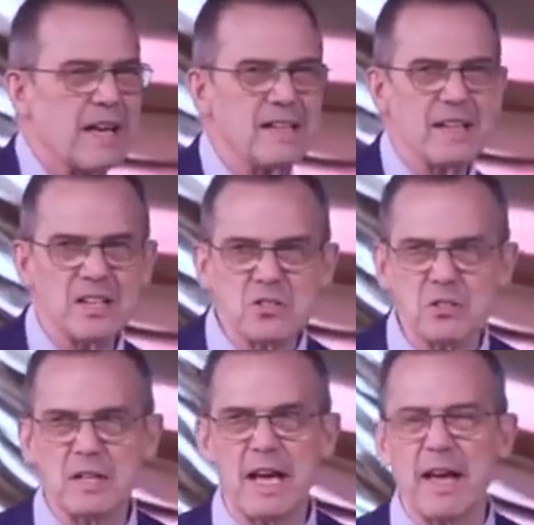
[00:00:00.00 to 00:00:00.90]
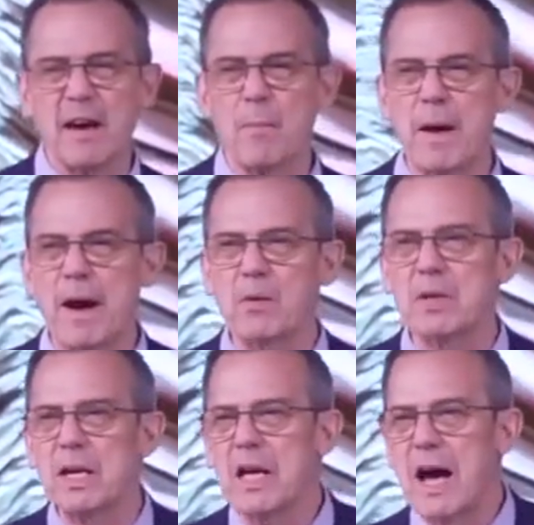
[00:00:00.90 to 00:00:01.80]
and, and yesterday
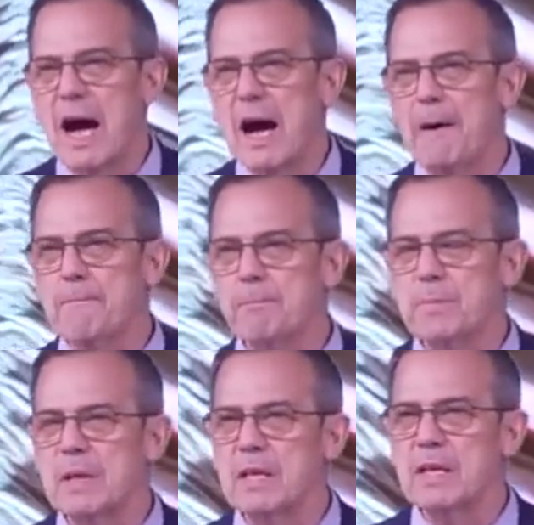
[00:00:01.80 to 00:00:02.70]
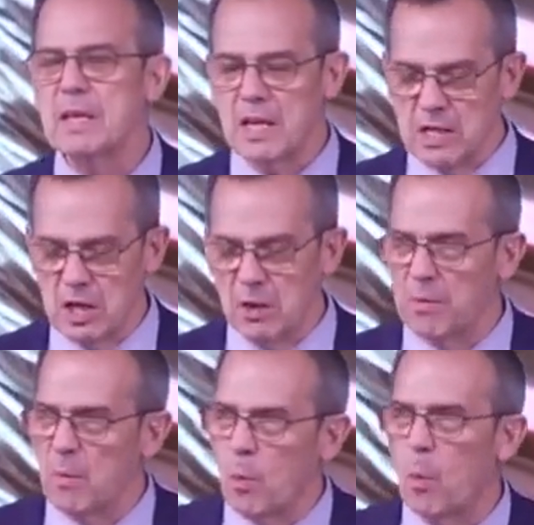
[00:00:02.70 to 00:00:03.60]
about, um, you know,
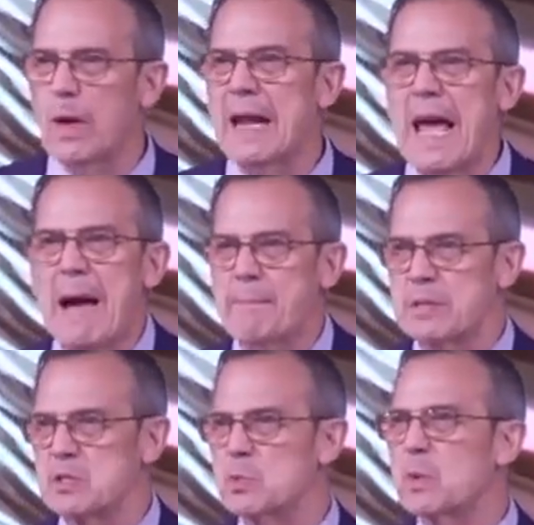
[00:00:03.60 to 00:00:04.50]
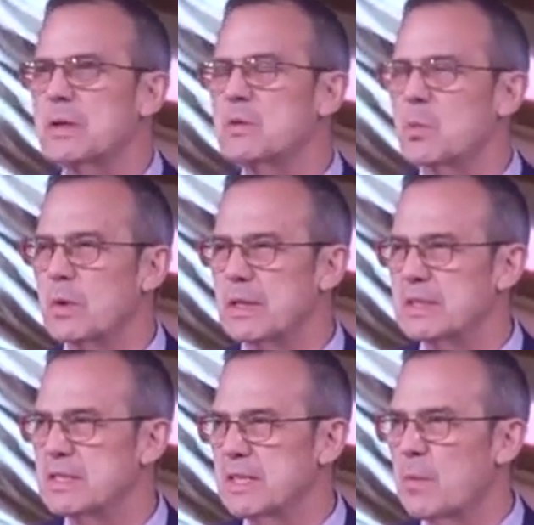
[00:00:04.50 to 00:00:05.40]
what happens when,
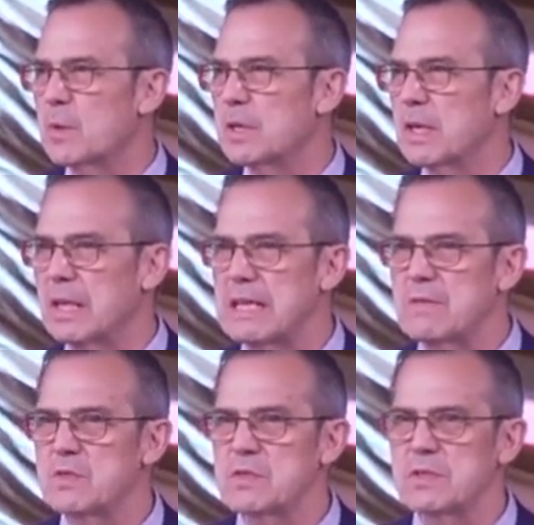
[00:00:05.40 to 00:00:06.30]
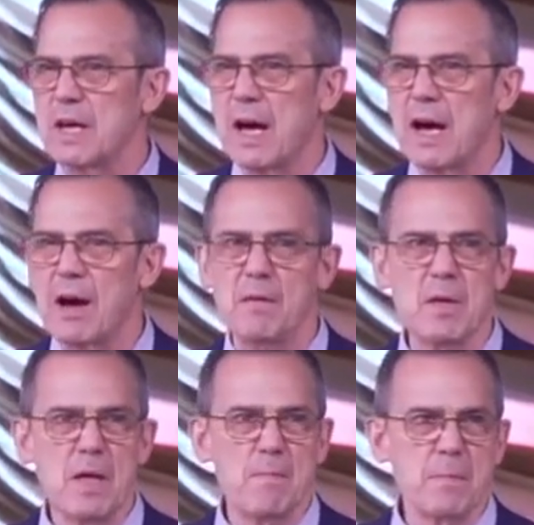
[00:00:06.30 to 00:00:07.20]
when someone leaves uh,
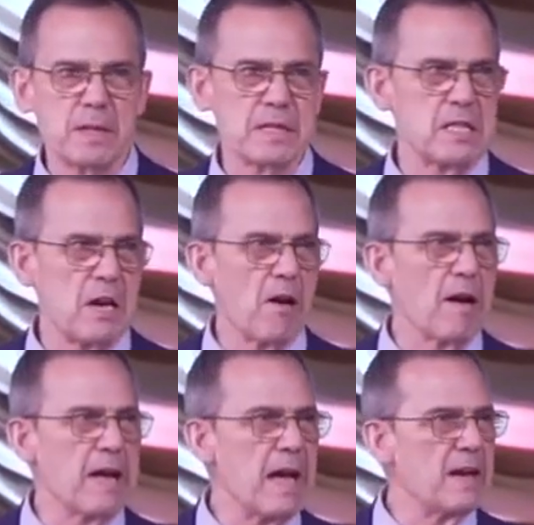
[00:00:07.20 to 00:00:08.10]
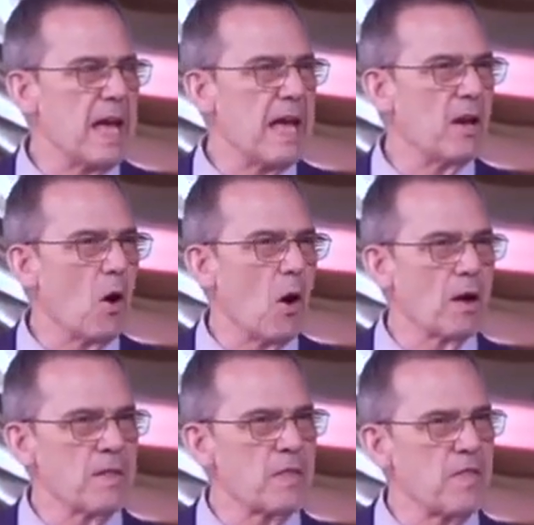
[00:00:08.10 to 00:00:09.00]
military and, and
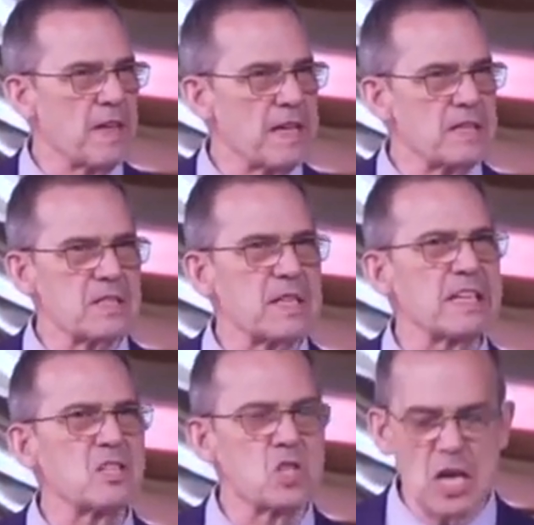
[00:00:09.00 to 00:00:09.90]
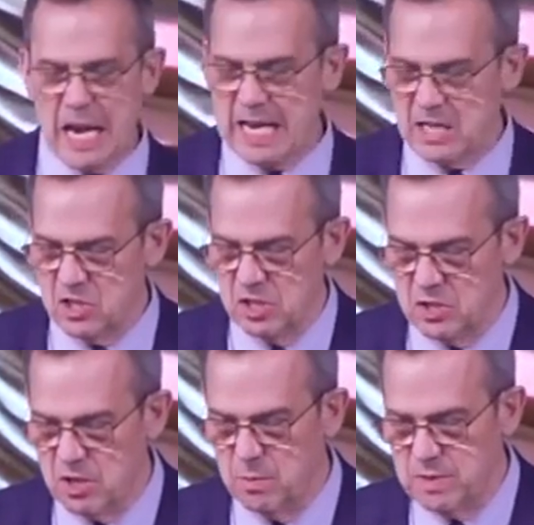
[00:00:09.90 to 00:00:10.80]
all of the things that change in
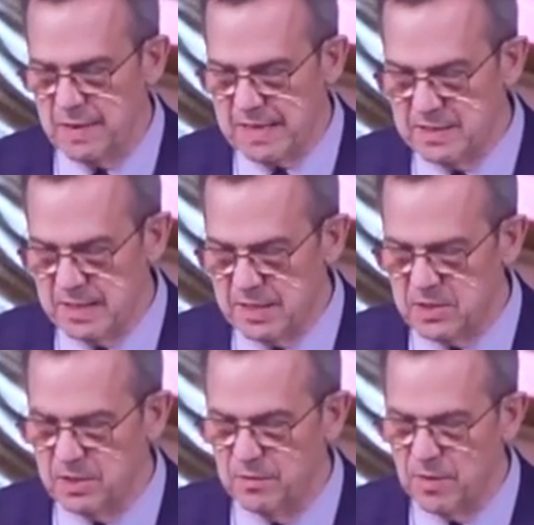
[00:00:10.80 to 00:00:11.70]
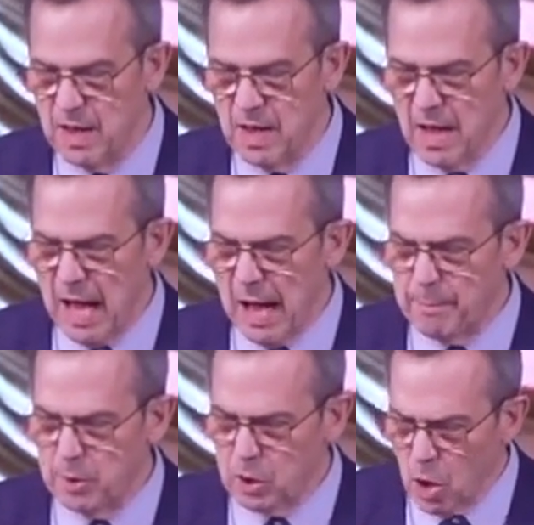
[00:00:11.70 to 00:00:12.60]
terms of that sense of uh,
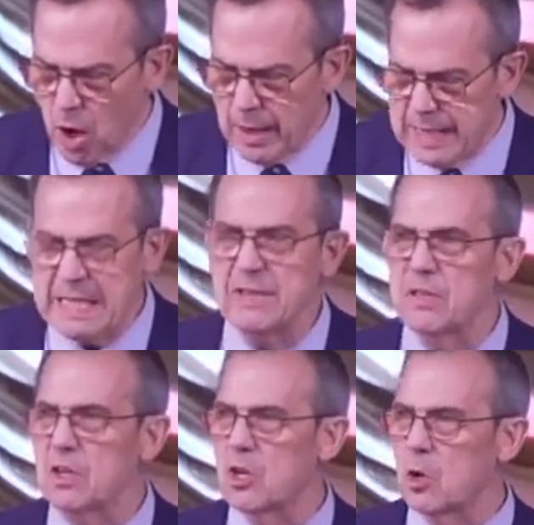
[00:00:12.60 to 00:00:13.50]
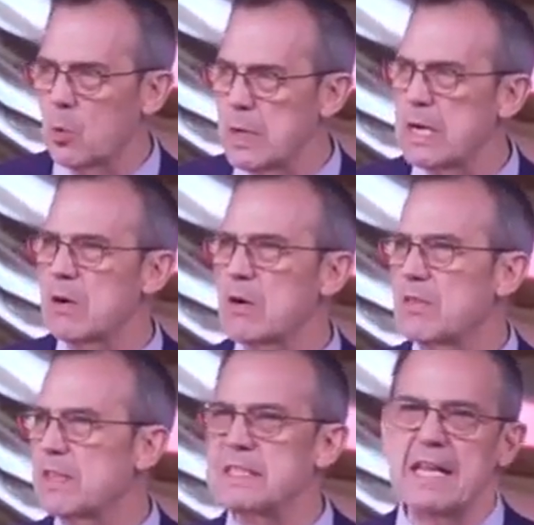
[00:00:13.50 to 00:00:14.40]
belonging, the
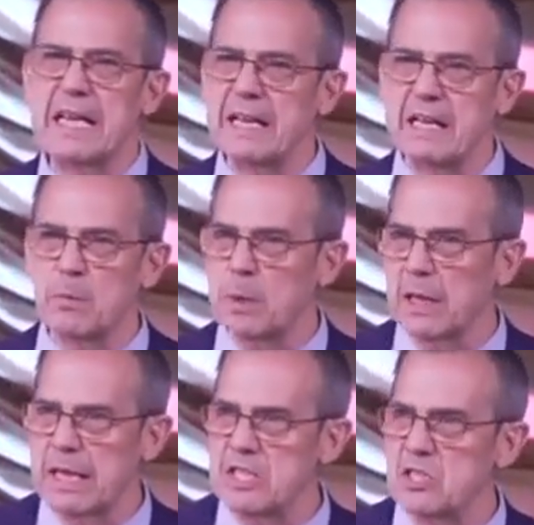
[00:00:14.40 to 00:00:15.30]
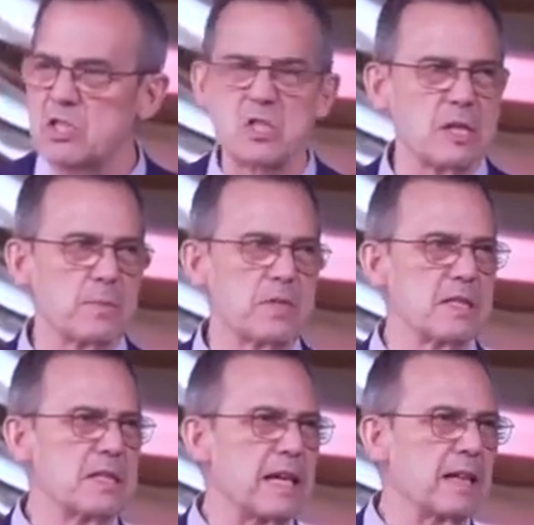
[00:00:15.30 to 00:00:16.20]
career, the daily relationships,
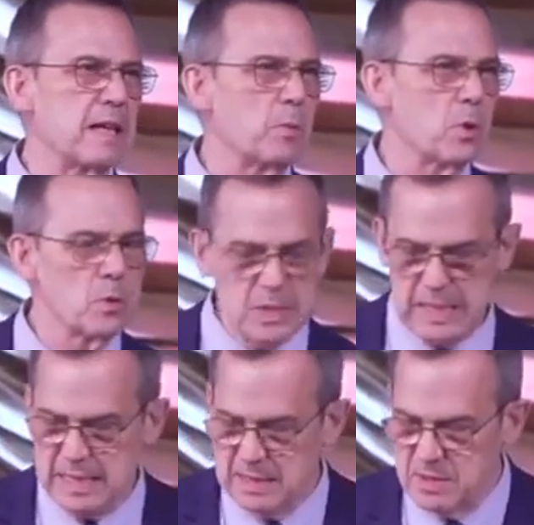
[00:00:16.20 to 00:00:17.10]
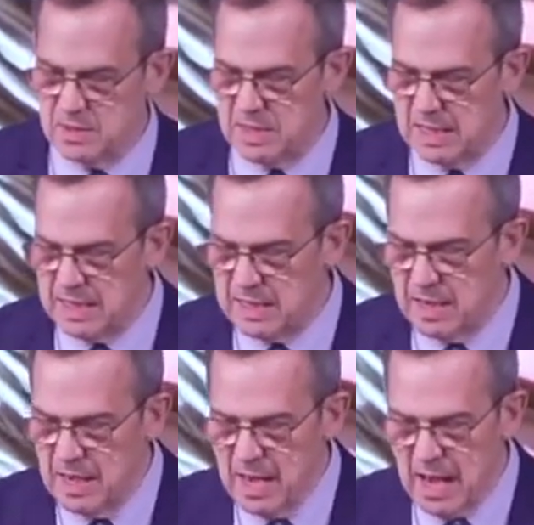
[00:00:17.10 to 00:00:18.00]
the daily routines, the
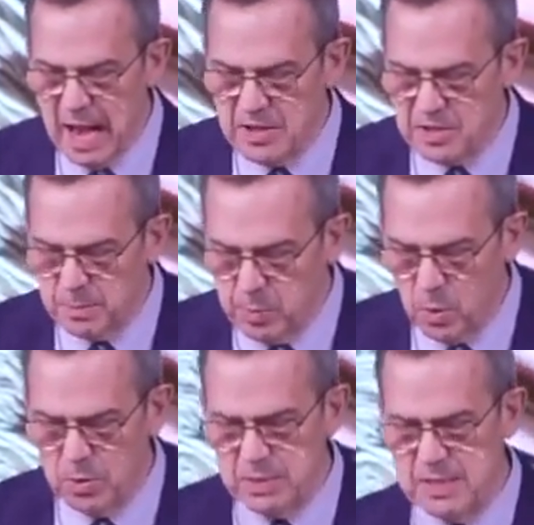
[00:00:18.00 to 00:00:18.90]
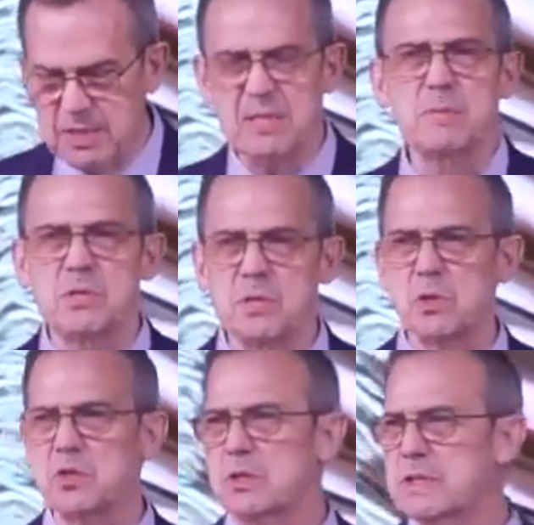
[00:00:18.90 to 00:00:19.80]
uh, support systems,
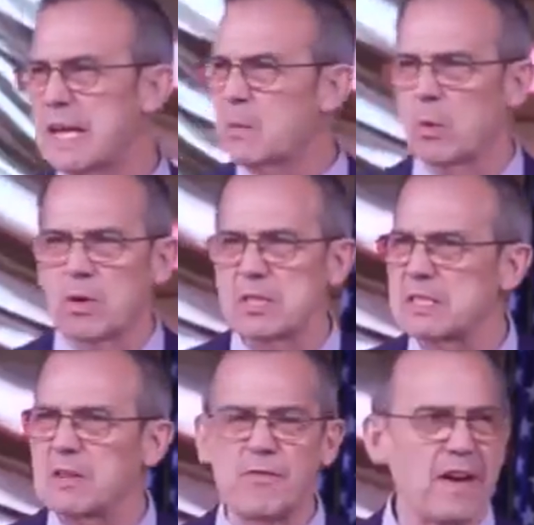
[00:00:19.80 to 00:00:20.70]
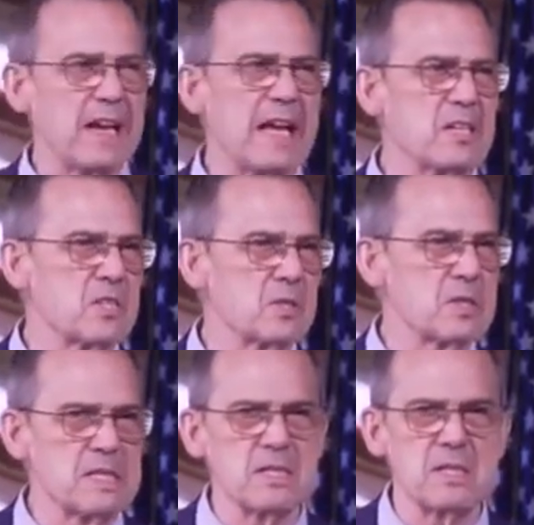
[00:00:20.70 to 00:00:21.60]
social networks, the financial
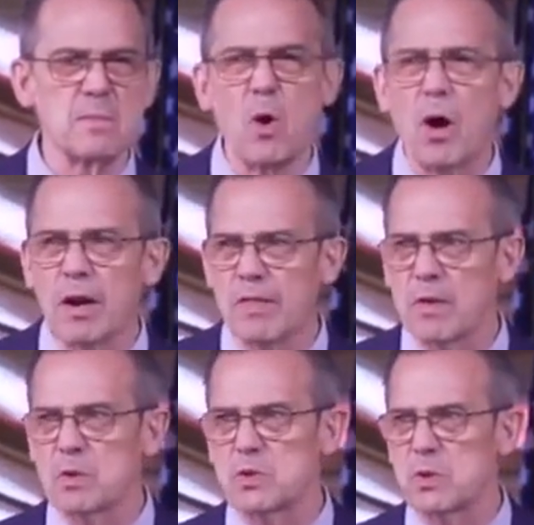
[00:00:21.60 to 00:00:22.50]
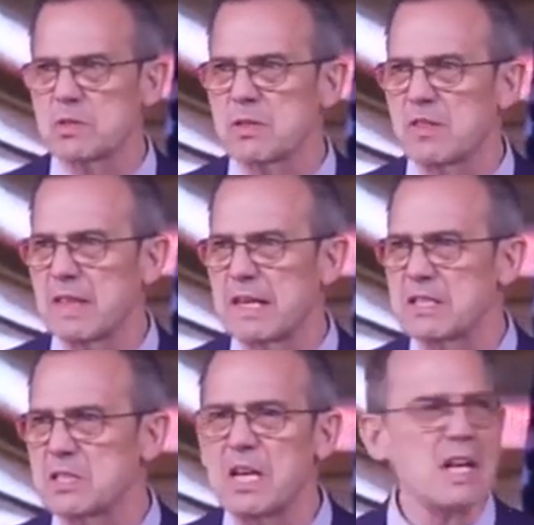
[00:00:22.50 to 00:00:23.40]
system, all of those sorts of
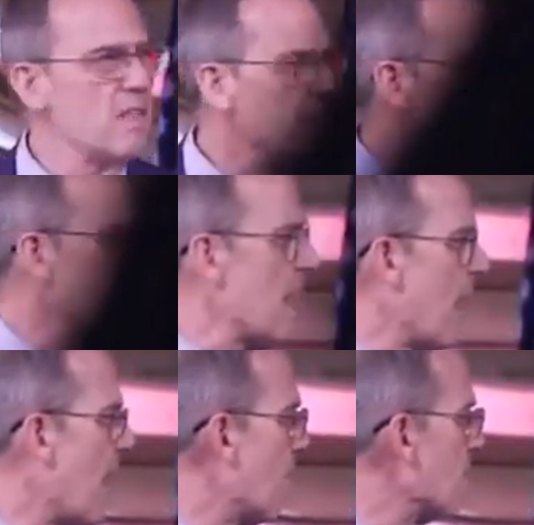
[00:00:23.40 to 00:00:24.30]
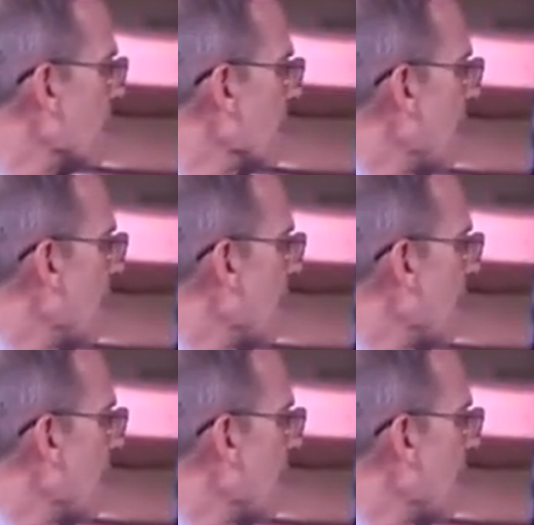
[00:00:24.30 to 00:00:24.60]
things. The uh,